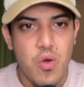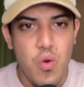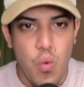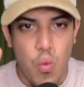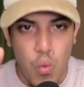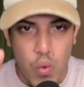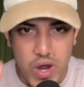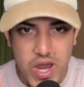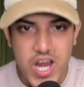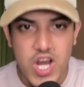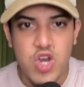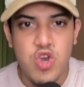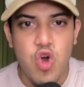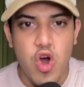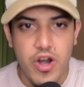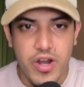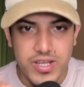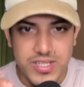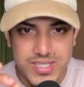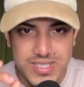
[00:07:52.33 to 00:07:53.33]
We
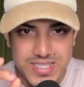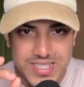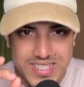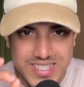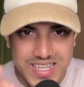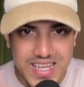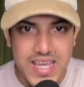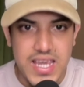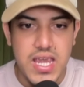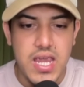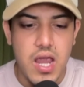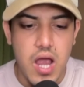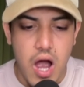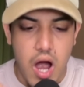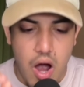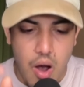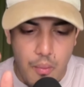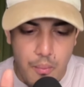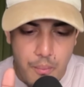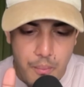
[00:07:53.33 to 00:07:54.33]
gonna see
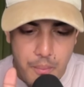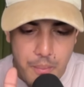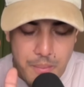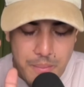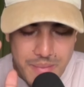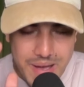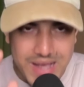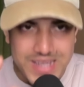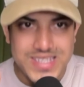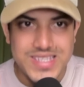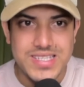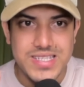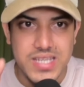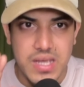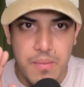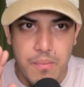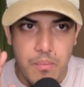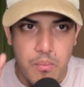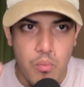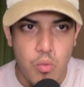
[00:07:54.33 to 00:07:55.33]
a
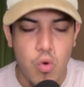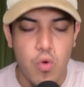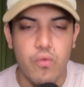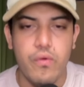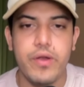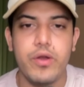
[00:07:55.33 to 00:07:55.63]
massive move.